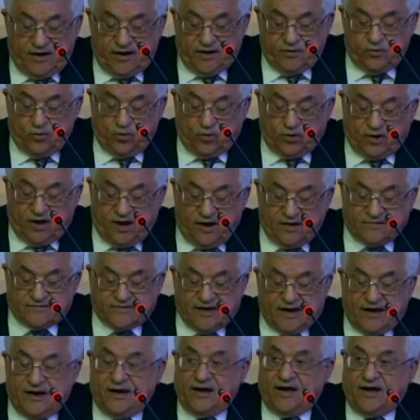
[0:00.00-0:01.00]
in
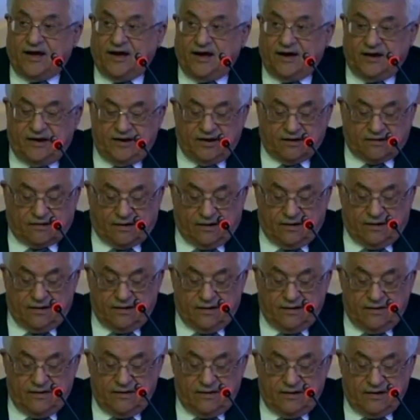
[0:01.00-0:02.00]
Cairo, and to
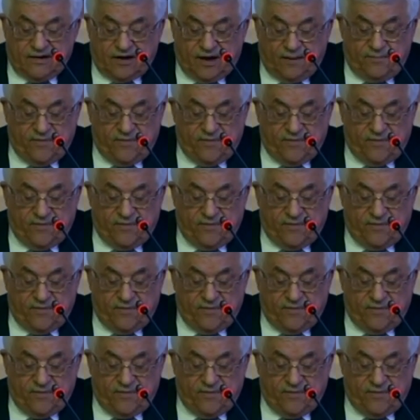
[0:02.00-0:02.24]
put an